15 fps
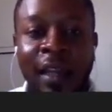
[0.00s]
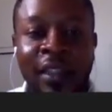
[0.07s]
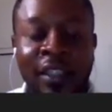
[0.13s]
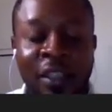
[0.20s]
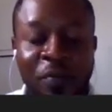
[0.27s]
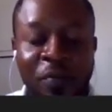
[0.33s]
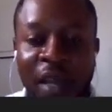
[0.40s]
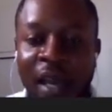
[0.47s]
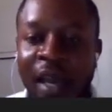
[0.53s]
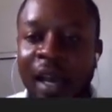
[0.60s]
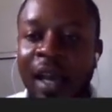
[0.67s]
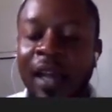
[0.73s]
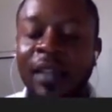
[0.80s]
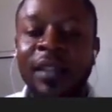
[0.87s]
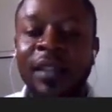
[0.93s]

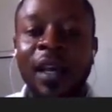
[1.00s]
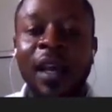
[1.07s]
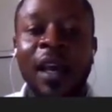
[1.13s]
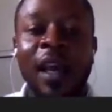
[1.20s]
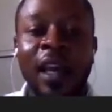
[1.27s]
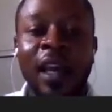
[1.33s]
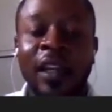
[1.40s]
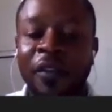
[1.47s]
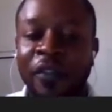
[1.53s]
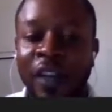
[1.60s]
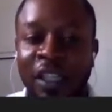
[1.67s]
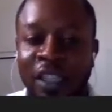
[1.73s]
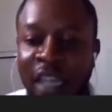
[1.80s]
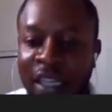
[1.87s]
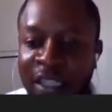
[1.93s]
GPS,
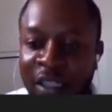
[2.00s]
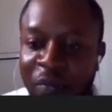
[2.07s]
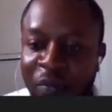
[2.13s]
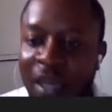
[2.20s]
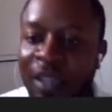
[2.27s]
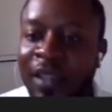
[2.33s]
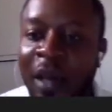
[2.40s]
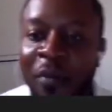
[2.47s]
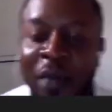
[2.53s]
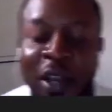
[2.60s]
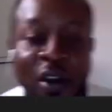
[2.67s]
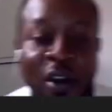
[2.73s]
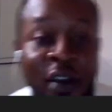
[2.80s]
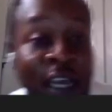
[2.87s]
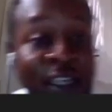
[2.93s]
differential GPS, and
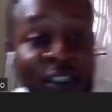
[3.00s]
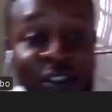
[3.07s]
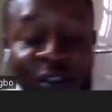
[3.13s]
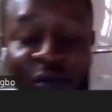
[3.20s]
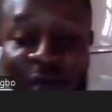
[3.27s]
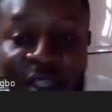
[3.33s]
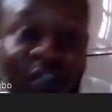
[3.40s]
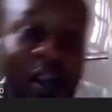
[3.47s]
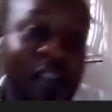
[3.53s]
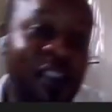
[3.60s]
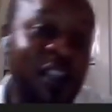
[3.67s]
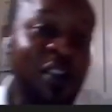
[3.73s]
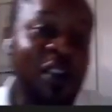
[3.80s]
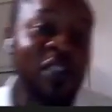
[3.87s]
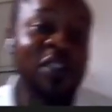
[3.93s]
many other instruments. So as
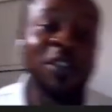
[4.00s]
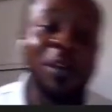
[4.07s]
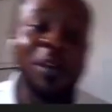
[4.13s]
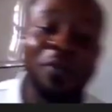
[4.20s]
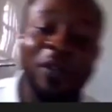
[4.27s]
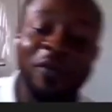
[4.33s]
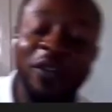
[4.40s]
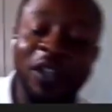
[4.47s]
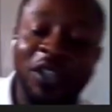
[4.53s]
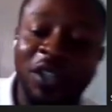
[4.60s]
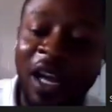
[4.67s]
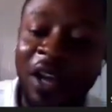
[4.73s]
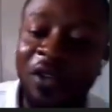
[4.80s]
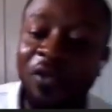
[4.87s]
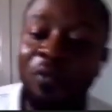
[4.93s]
a construction
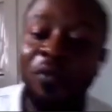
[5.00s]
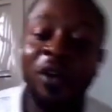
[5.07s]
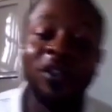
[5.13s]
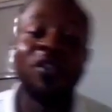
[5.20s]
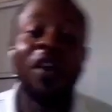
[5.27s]
professional, you must